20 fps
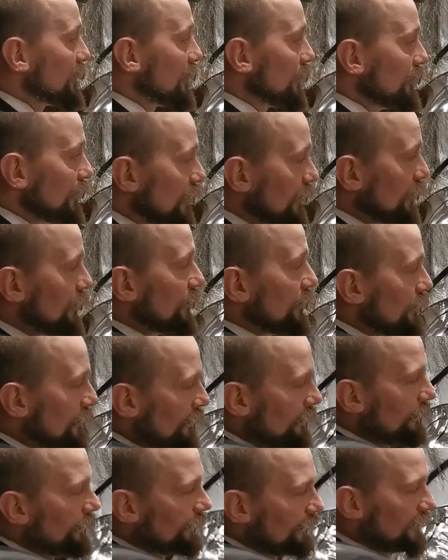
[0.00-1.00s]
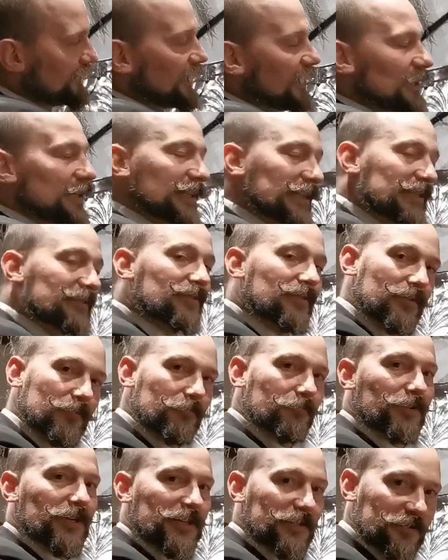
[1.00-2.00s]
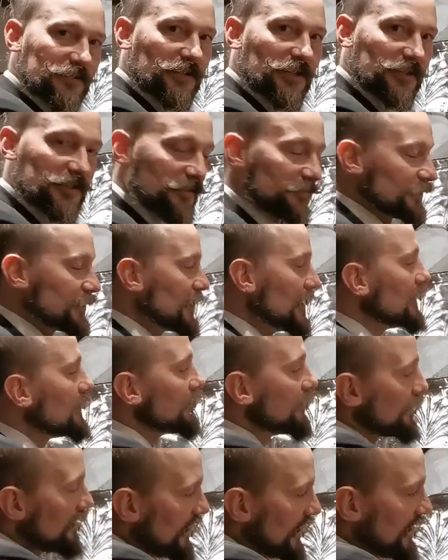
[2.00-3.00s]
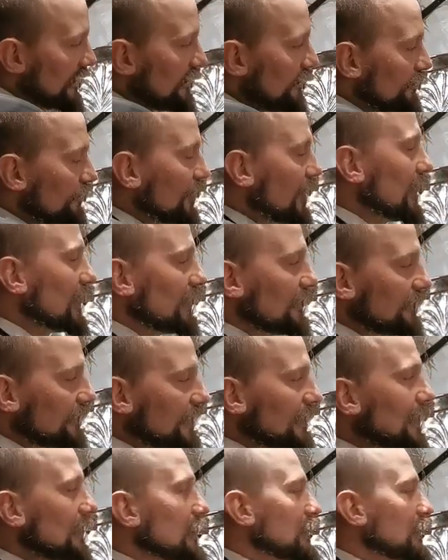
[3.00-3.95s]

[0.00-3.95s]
So you could delete bits, as I've said, like the dragon.